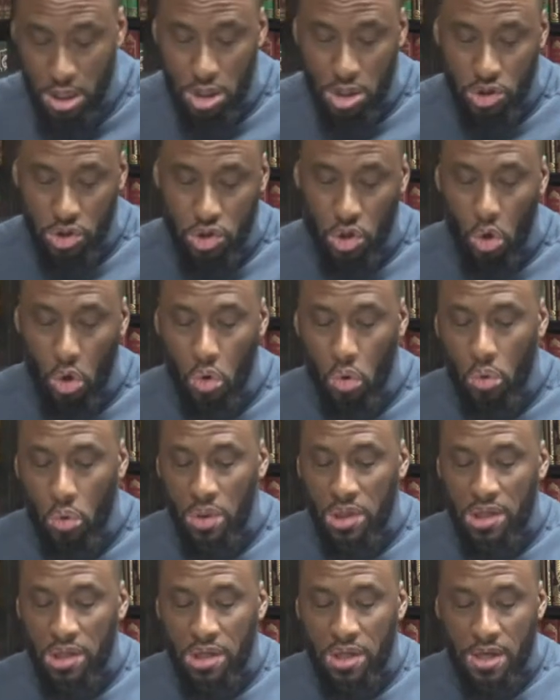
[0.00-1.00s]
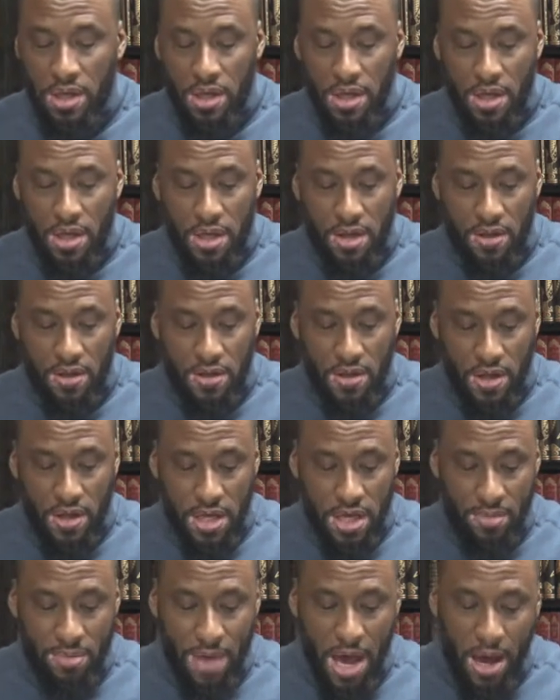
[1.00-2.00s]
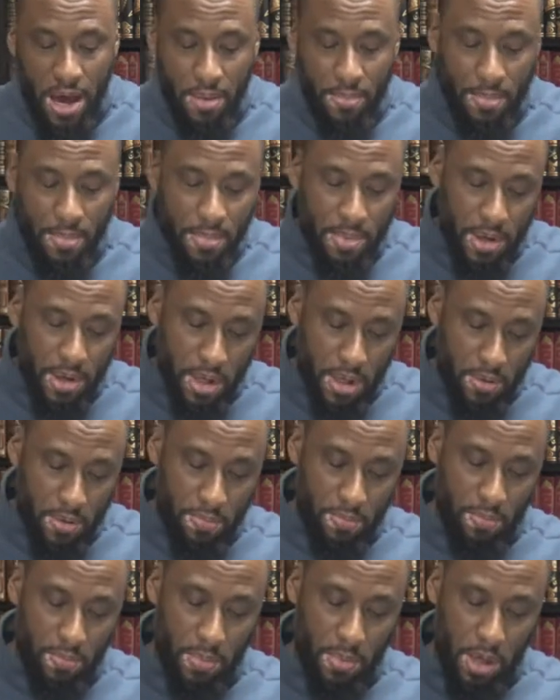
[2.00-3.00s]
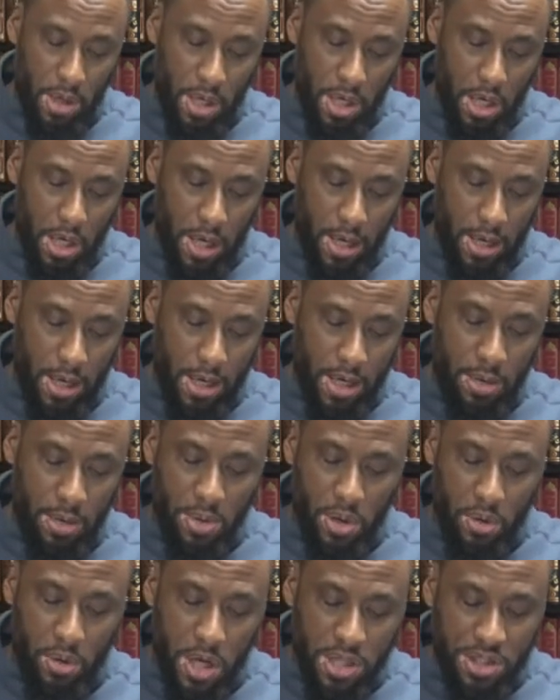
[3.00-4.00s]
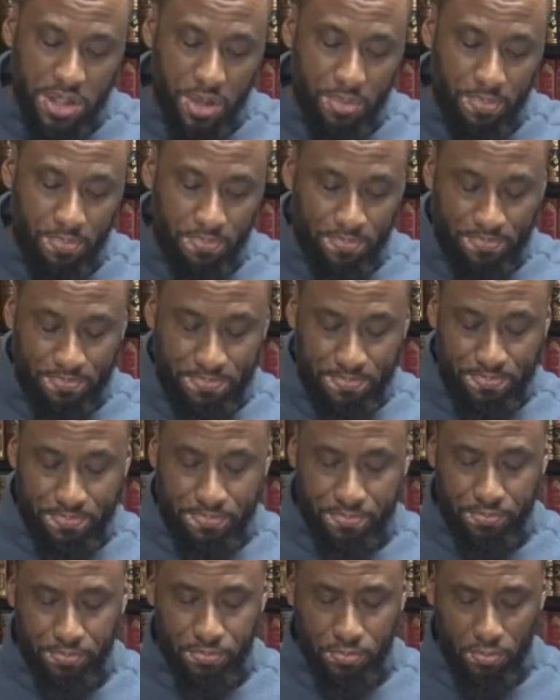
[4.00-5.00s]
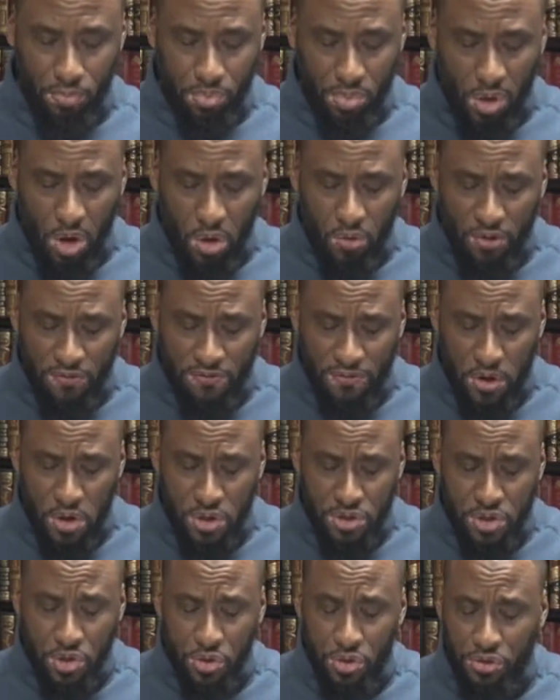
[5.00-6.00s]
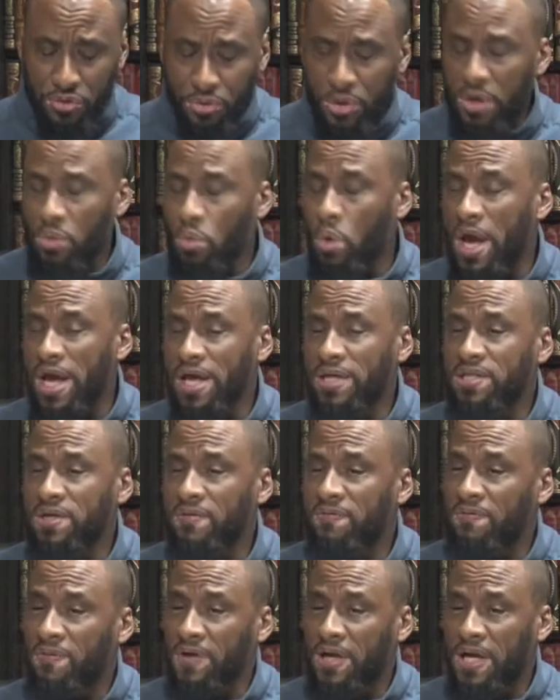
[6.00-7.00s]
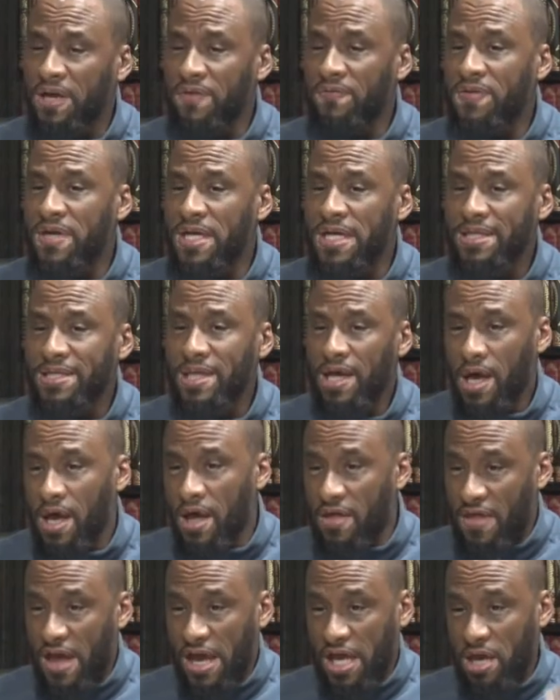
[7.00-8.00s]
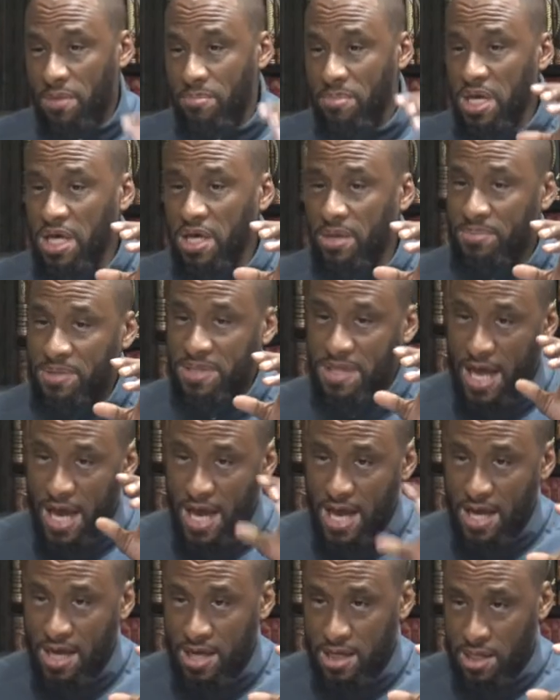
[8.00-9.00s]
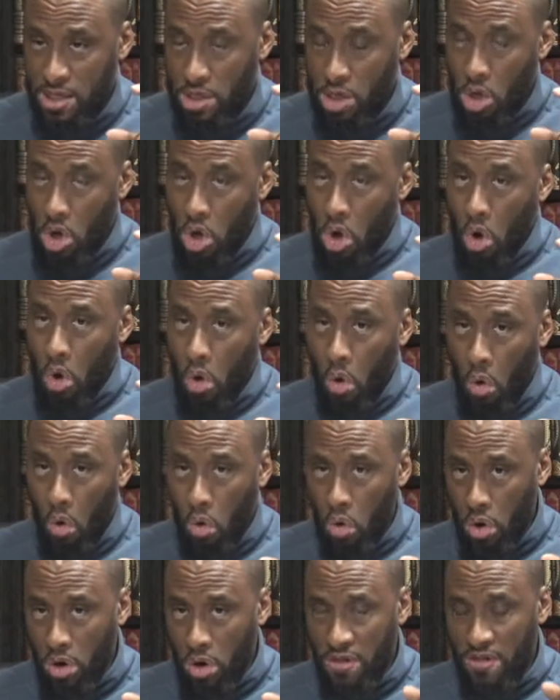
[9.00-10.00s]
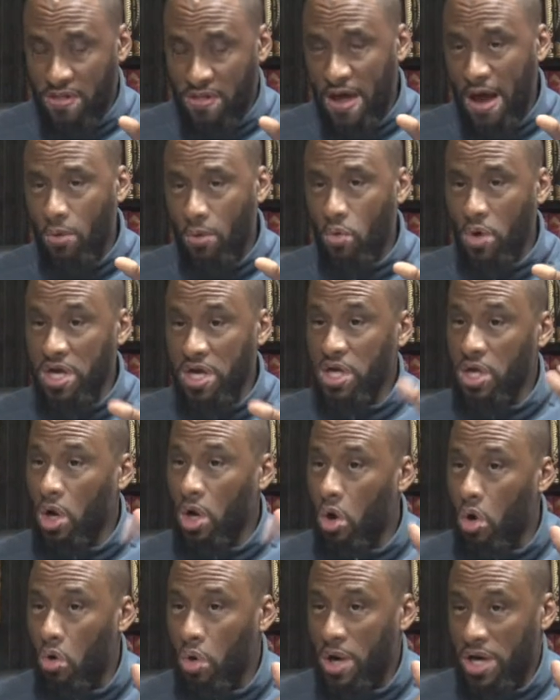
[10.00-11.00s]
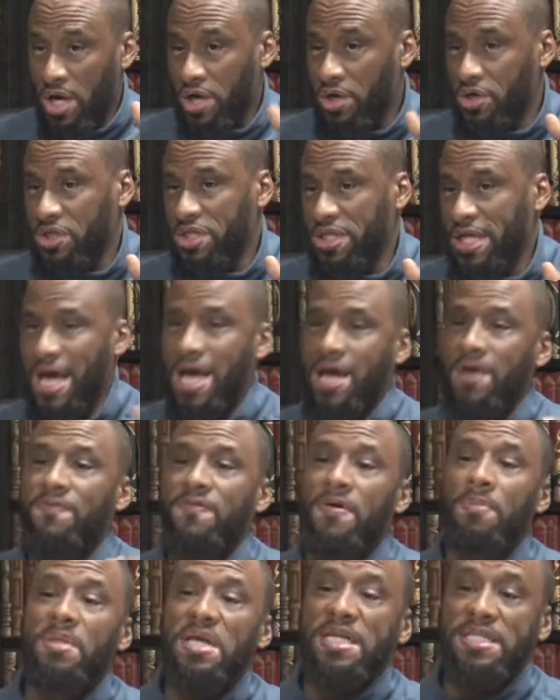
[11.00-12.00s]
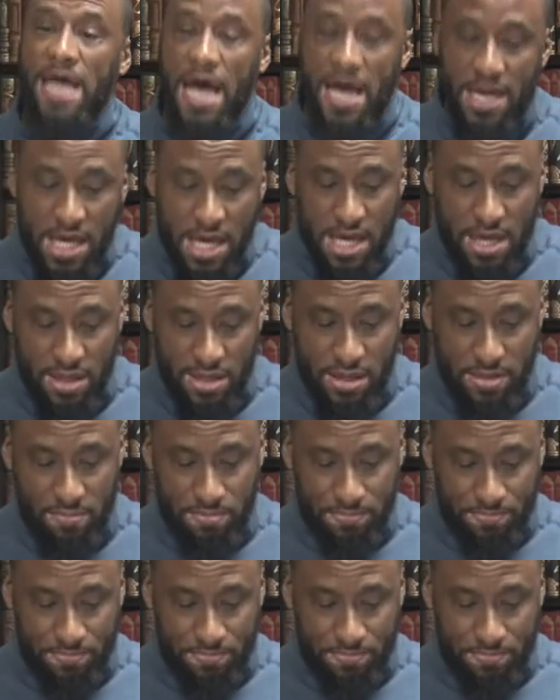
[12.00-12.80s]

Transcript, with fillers: So Imam uh, Ibn Rajib referred to three ways of forgiveness that can be obtained, or that we know and understand from this hadith.